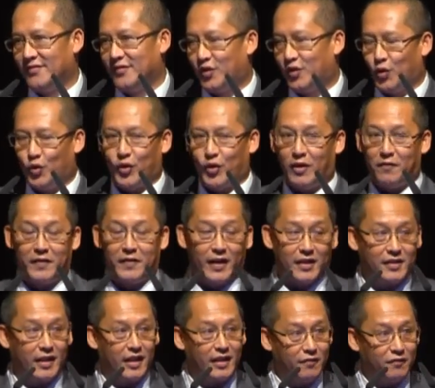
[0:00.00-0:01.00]
So if
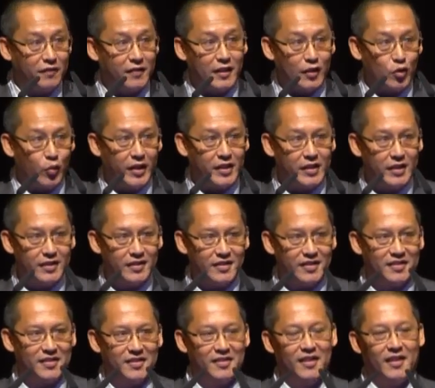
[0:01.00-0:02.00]
there's any further
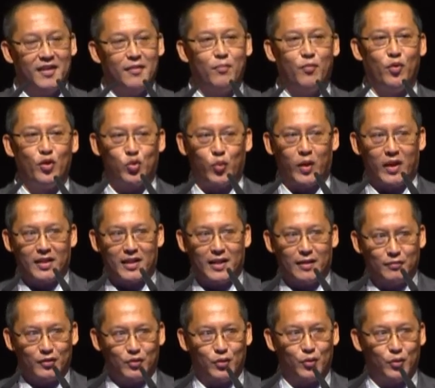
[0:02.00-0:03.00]
questions, most
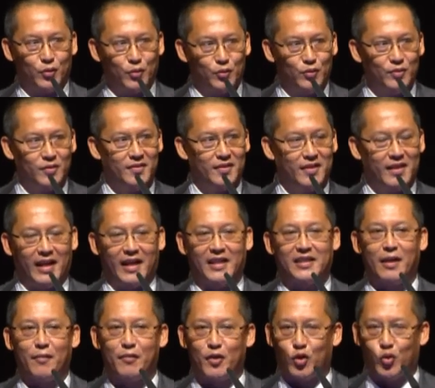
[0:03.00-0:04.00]
welcome to
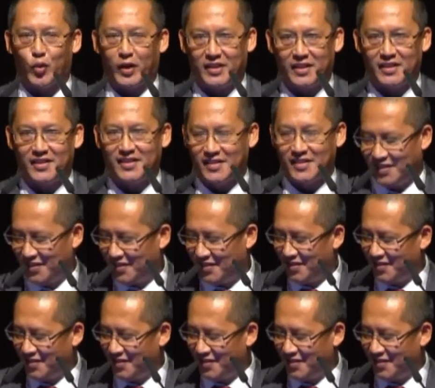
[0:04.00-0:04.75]
accept your questions.